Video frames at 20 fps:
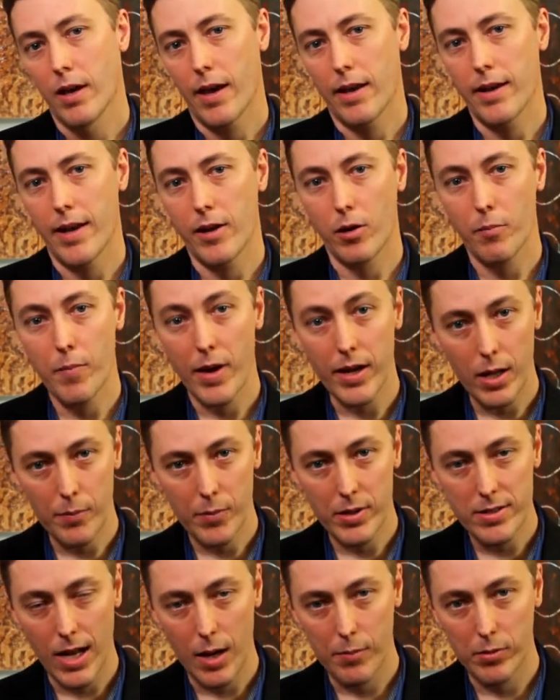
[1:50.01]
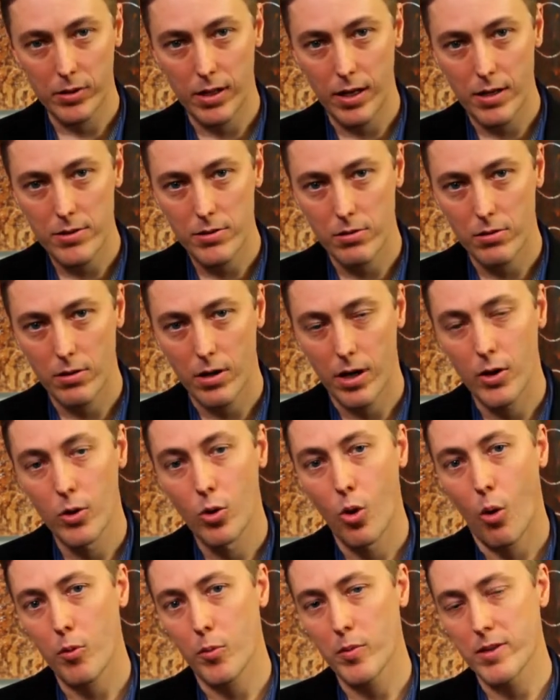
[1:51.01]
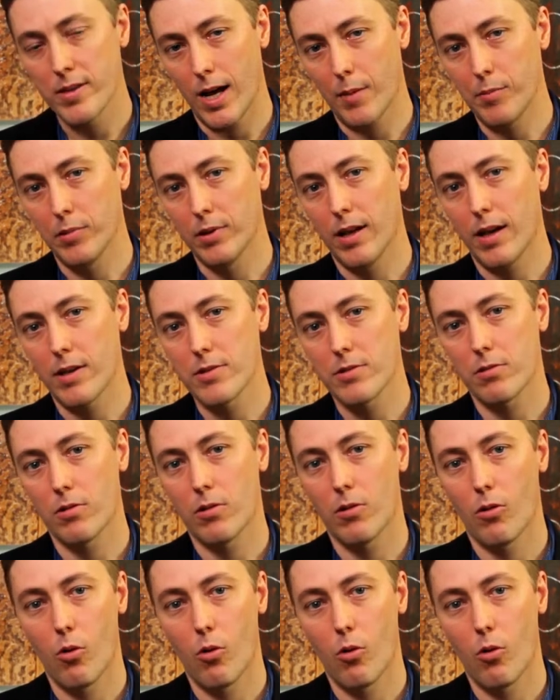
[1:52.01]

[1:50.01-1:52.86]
an intermediate metabolizer, a normal metabolizer,